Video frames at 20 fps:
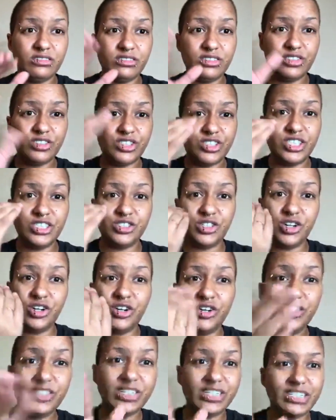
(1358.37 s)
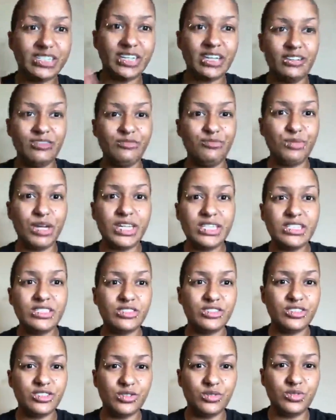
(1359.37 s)
she turned in that bathing
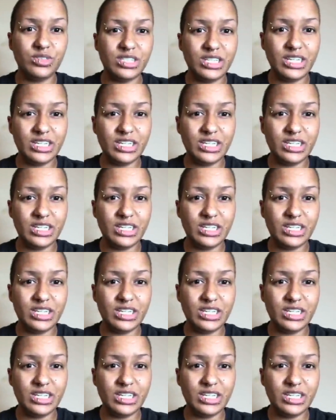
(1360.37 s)
suit,